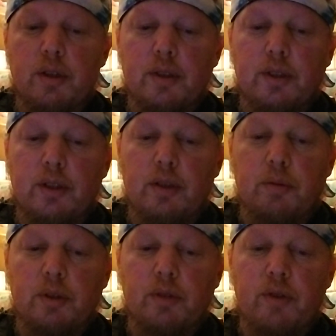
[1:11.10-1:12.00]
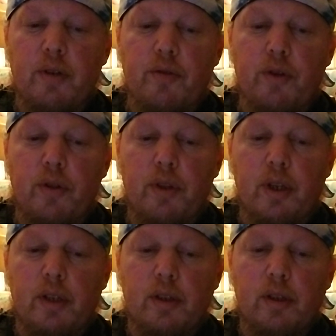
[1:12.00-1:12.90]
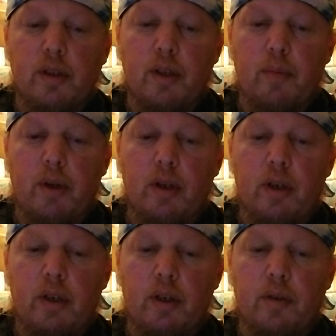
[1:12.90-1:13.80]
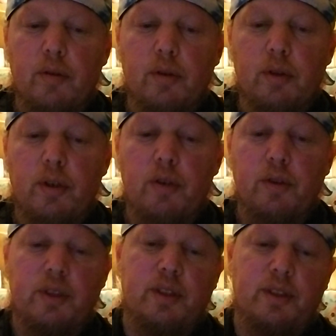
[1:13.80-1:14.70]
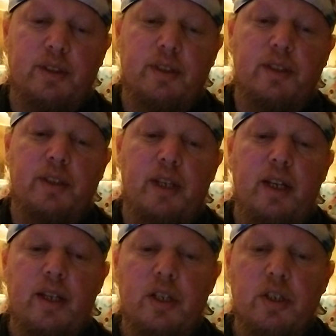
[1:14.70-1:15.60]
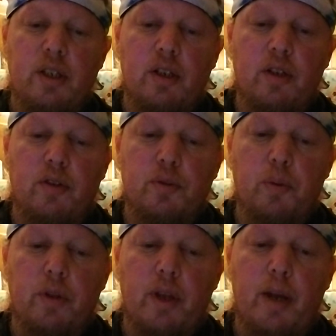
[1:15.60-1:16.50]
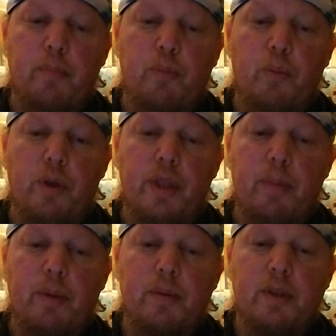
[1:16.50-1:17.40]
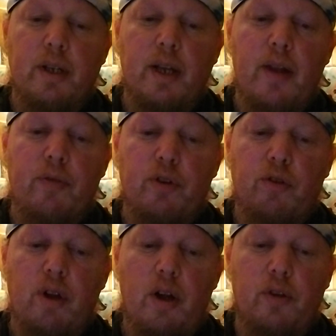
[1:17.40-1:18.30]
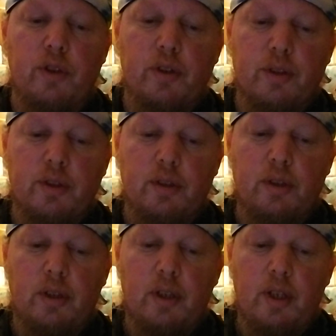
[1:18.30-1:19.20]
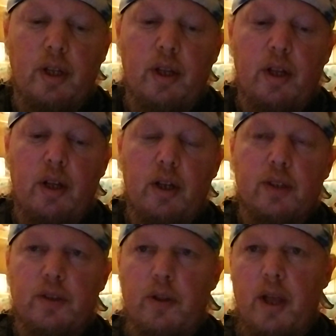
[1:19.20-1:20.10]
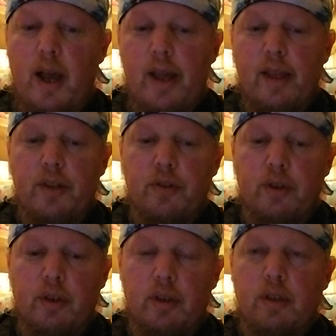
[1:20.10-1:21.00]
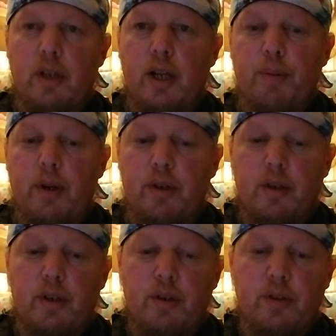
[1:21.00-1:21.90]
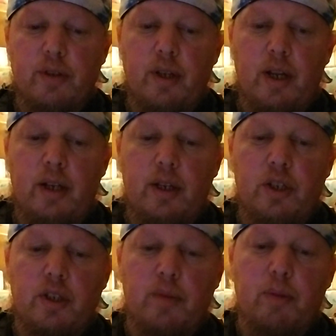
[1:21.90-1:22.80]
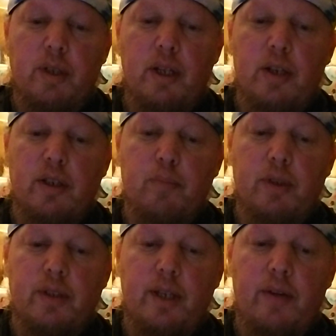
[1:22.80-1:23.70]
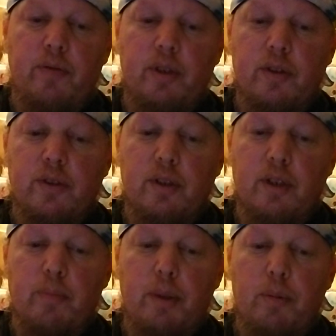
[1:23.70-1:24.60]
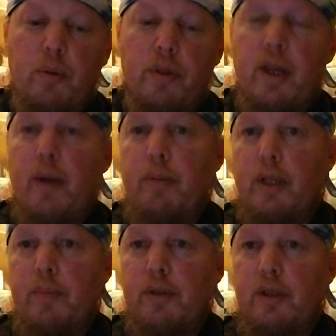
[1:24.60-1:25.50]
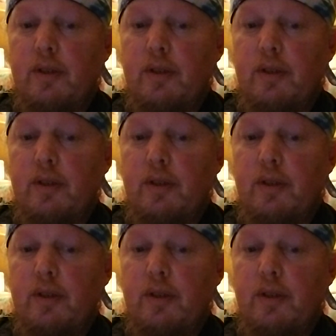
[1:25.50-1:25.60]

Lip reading: So just going to read a few things about it on here. Says the ADHD in adults with epilepsy, a guide for neurologists. So the highlights they're going to talk about in here is ADHD medication can be safely considered in people with epilepsy.